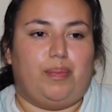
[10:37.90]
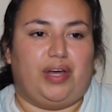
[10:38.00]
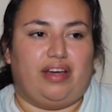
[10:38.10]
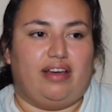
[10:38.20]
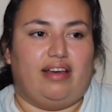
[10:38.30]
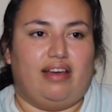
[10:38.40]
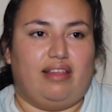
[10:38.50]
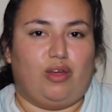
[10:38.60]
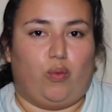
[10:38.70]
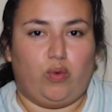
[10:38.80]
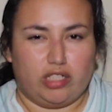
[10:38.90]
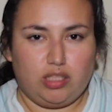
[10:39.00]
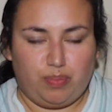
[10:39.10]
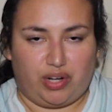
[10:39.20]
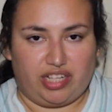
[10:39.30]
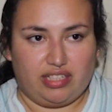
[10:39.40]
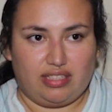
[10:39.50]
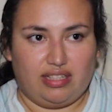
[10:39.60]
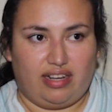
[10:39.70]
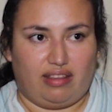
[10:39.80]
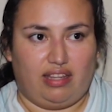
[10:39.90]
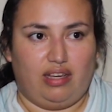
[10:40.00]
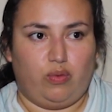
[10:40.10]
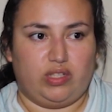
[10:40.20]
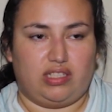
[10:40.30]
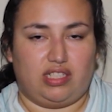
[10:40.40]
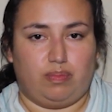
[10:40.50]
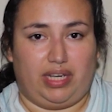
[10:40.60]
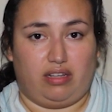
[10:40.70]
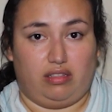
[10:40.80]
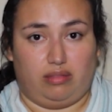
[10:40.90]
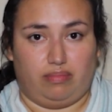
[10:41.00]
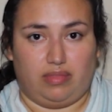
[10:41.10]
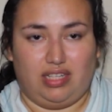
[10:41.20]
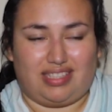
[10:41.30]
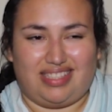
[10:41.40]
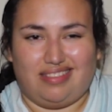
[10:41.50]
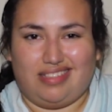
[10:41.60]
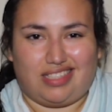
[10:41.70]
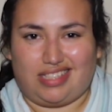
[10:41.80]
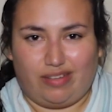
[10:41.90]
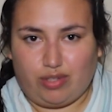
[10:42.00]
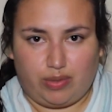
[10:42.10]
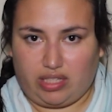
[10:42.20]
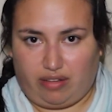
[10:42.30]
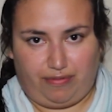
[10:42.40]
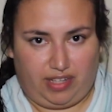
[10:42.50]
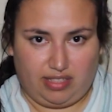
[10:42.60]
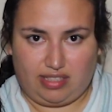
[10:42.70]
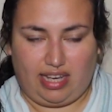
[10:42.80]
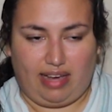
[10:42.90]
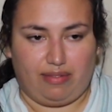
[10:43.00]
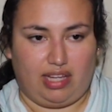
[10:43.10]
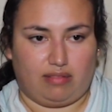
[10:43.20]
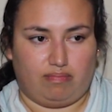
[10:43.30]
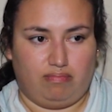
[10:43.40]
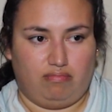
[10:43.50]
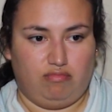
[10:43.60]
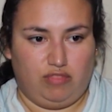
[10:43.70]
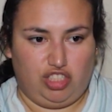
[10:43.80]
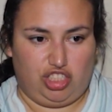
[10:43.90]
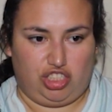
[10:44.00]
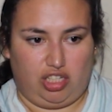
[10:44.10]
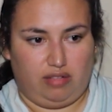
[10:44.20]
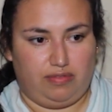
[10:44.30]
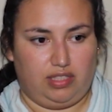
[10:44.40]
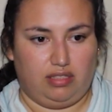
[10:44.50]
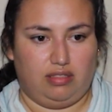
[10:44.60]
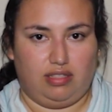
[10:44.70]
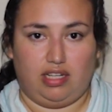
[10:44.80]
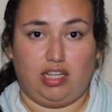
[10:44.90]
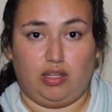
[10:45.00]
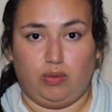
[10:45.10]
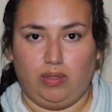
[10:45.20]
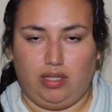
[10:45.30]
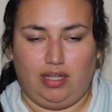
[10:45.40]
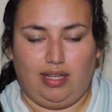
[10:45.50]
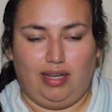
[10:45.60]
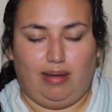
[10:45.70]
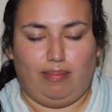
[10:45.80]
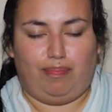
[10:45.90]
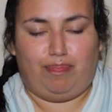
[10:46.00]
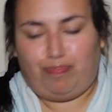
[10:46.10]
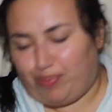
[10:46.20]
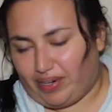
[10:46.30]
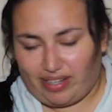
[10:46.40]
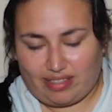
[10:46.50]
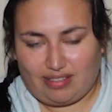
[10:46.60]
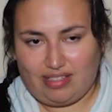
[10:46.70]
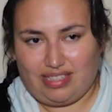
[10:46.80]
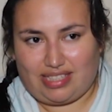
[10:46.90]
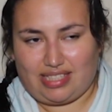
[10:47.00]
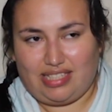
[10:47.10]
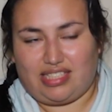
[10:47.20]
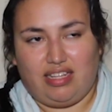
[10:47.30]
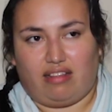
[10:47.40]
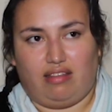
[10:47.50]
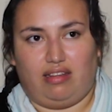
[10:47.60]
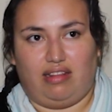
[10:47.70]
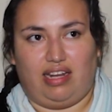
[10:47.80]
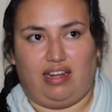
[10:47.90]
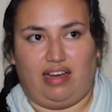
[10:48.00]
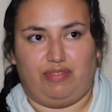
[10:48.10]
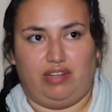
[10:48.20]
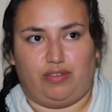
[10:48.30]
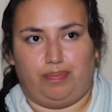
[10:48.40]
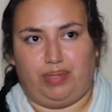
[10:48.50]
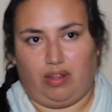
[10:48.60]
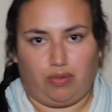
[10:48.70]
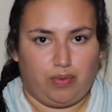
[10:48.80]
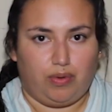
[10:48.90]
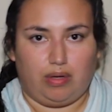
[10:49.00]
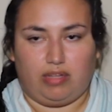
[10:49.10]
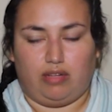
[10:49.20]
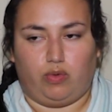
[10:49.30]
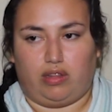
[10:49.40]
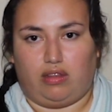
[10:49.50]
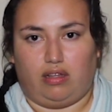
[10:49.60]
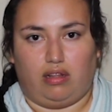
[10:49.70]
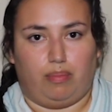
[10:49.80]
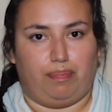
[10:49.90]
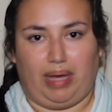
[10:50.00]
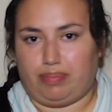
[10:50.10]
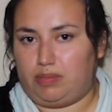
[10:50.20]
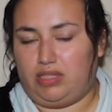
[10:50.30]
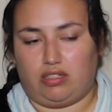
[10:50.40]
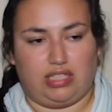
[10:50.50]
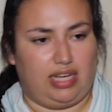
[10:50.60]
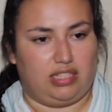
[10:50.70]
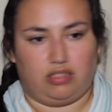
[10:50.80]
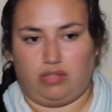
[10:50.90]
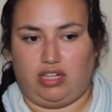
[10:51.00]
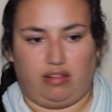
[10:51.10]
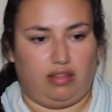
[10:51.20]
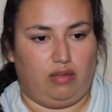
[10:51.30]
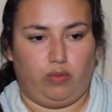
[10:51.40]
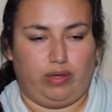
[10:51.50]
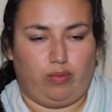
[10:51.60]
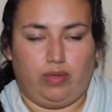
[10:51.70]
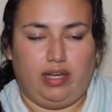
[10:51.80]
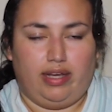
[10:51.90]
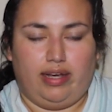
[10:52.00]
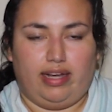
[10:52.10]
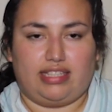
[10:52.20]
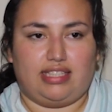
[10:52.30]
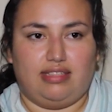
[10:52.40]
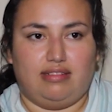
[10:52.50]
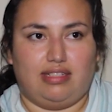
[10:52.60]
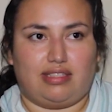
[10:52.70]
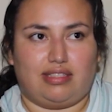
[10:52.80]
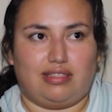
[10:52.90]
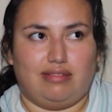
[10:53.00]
But the worst part, I think, was the speculum. It's never really fun to have that shoved in you, but it's nothing that I've never been through. I mean, with the pap smear test or anything, it's